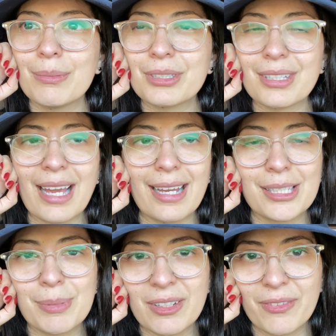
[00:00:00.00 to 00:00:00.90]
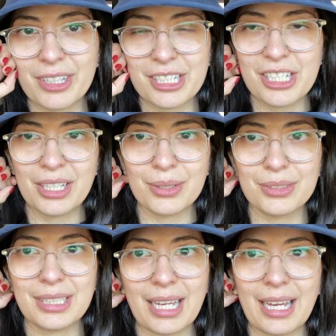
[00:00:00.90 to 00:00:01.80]
So yeah, it's been a very chill
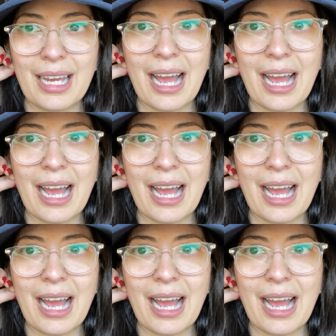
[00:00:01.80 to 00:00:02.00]
day.